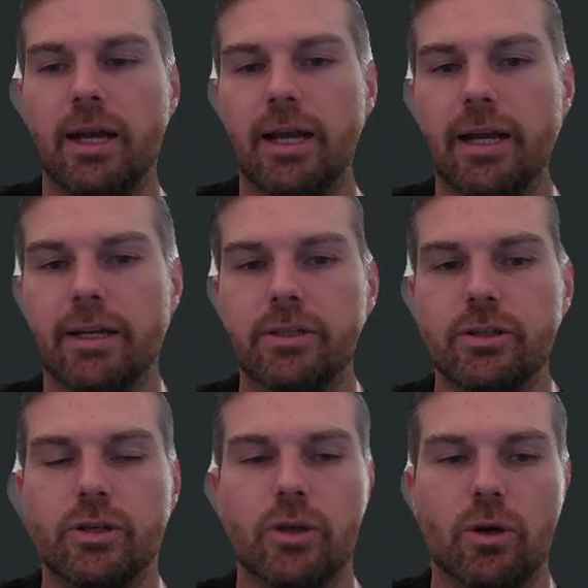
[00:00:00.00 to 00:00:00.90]
and
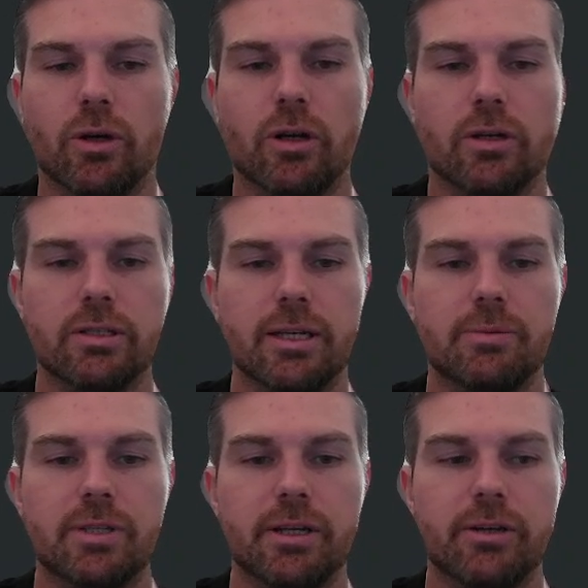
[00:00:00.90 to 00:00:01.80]
your
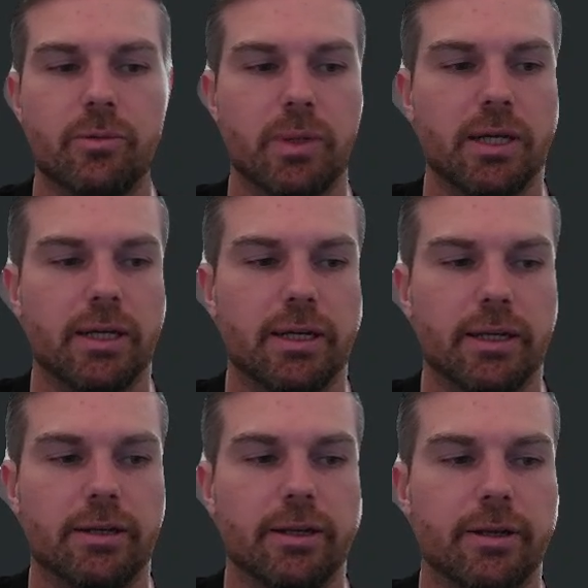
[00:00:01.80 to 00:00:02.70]
concepts that you're applying
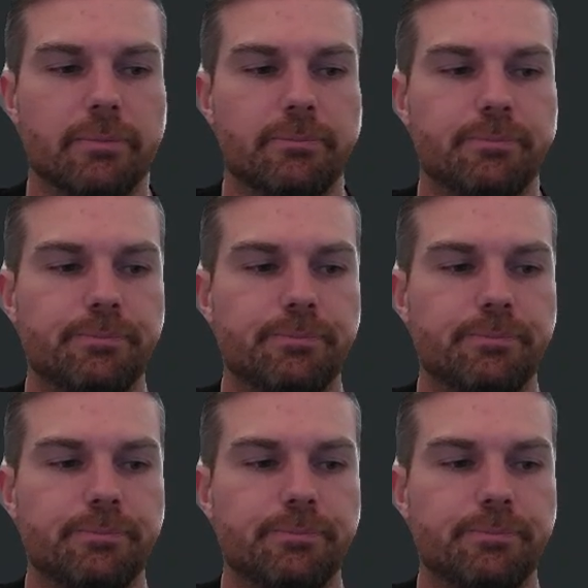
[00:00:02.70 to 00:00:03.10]
in game.